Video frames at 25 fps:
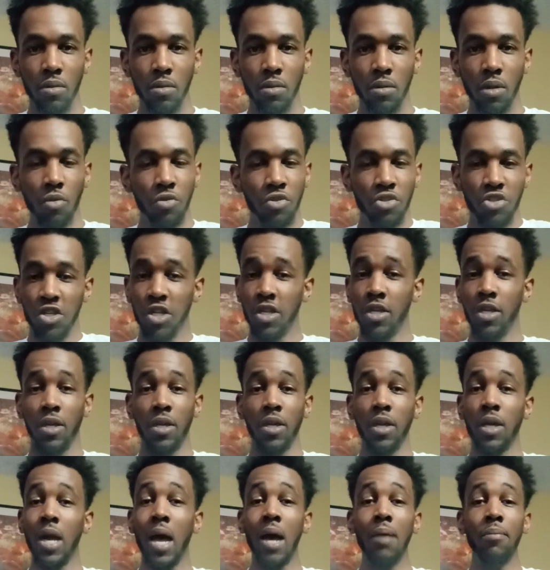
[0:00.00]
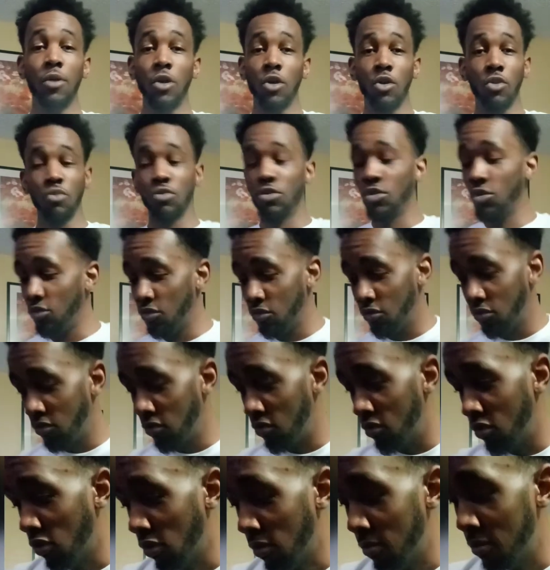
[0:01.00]
Oh, the shit can get comical too.
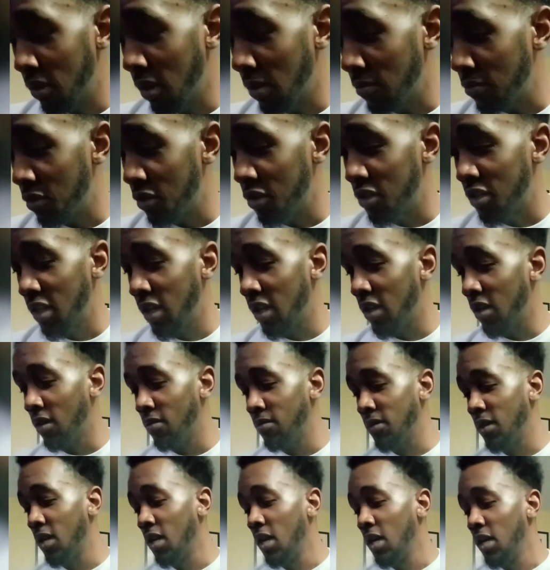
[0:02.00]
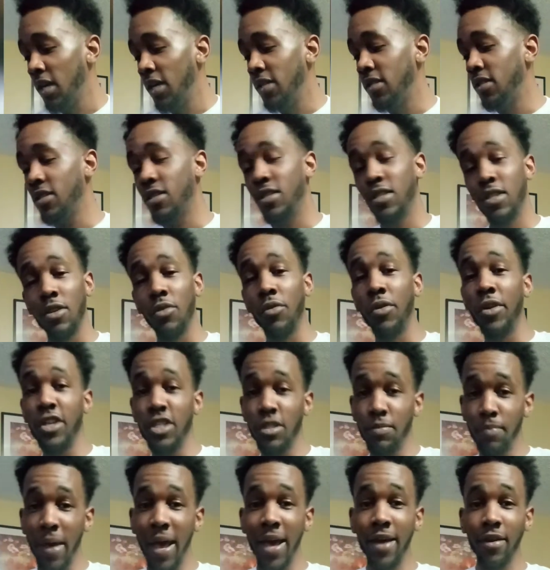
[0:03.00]
You know, I'm just saying, it's a
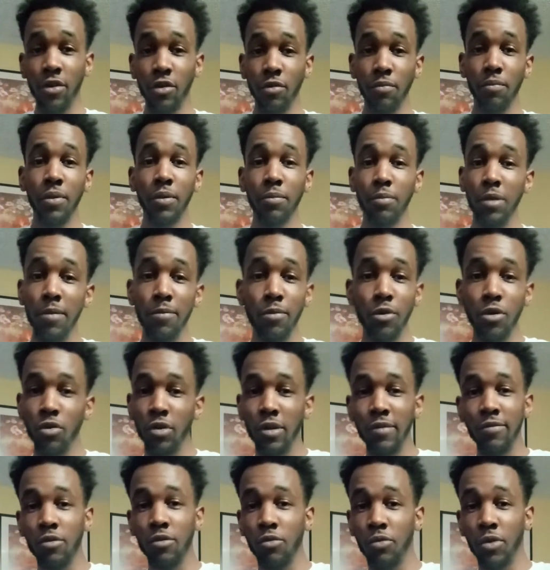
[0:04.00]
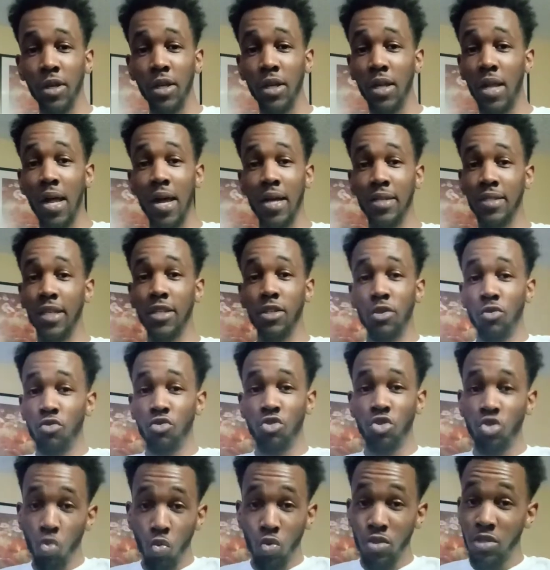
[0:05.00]
serious matter, but people don't even realize they do
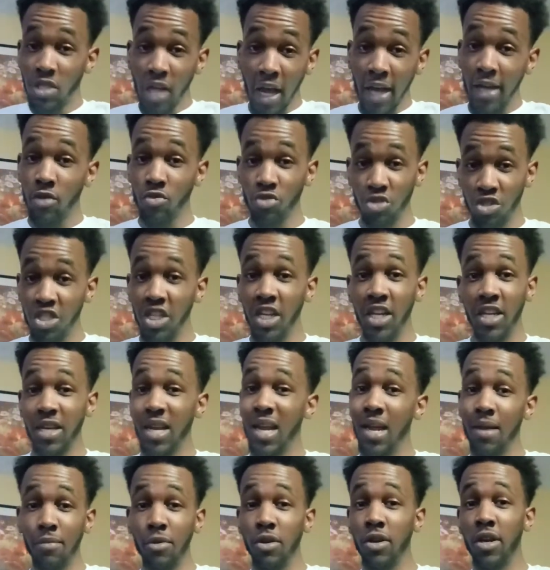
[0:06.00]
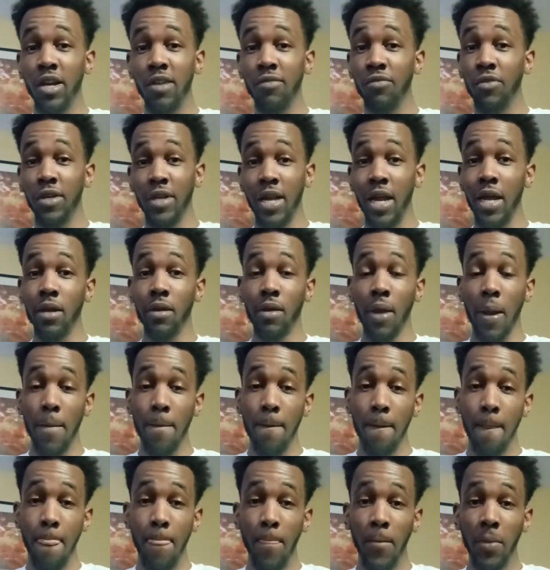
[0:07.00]
suicidal shit damn near every day.
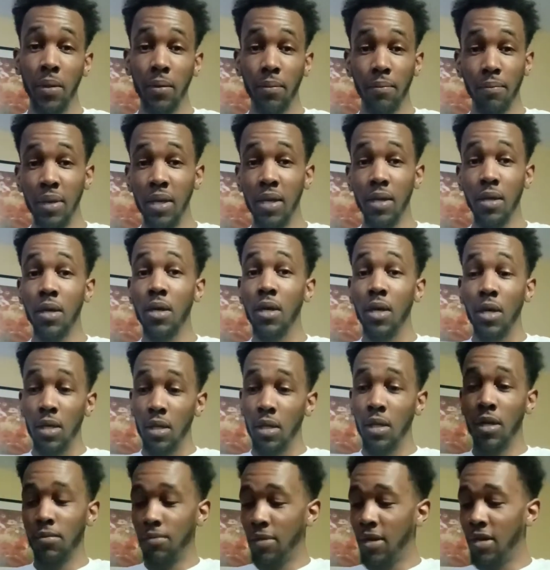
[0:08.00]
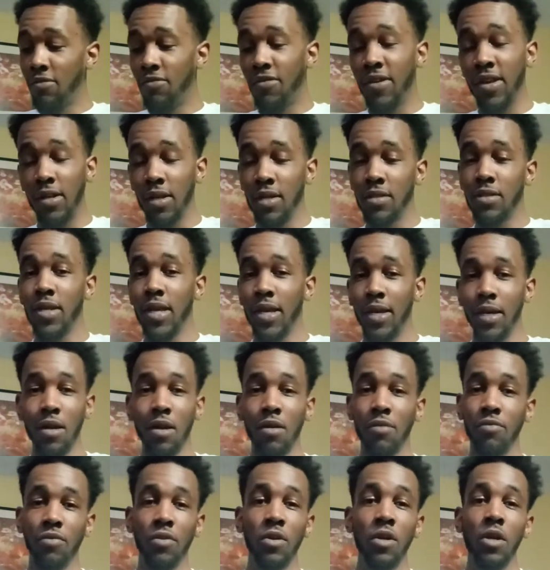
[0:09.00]
Me. Matter of fact, let's take it
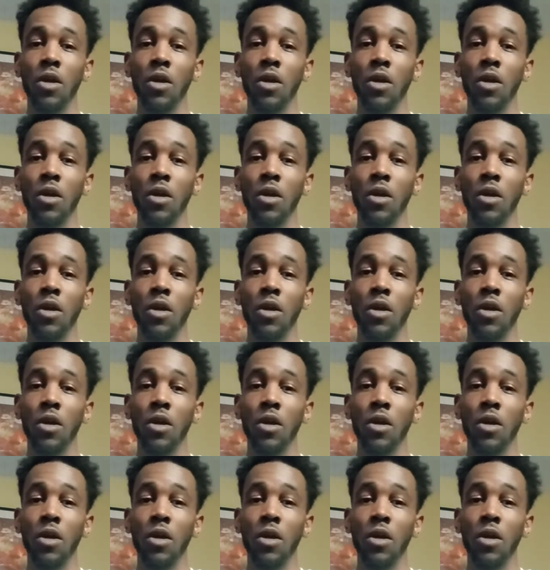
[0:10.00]
off.